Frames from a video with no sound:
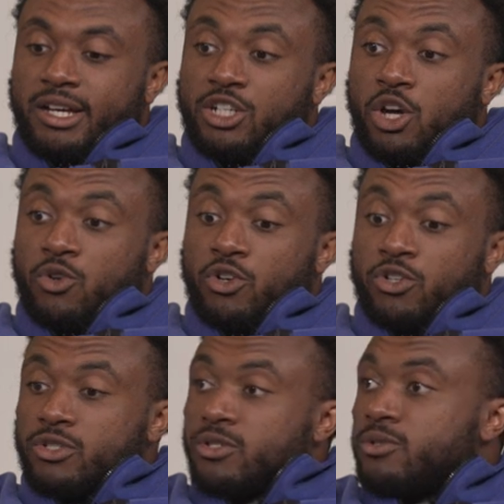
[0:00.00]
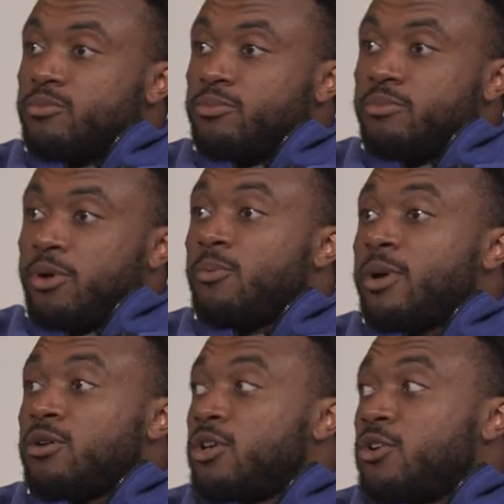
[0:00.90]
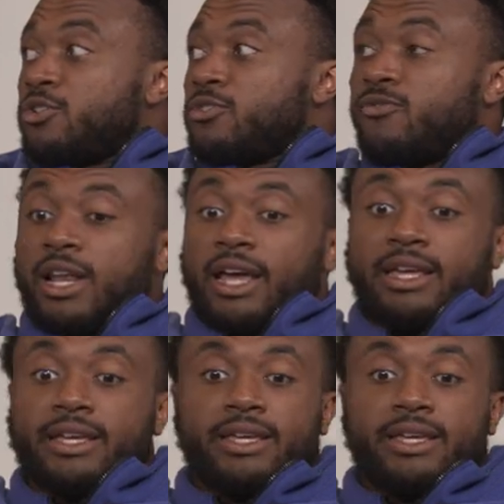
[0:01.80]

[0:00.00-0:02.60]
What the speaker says: donors, bone marrow donors for